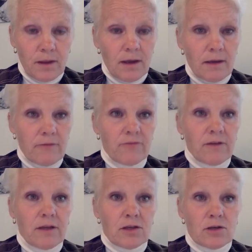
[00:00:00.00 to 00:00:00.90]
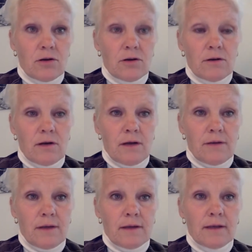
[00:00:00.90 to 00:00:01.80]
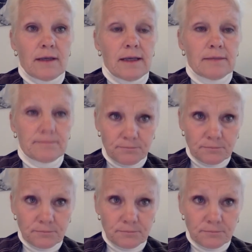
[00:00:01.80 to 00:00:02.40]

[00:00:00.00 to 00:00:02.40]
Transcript: And the Finnish are, I think, leading.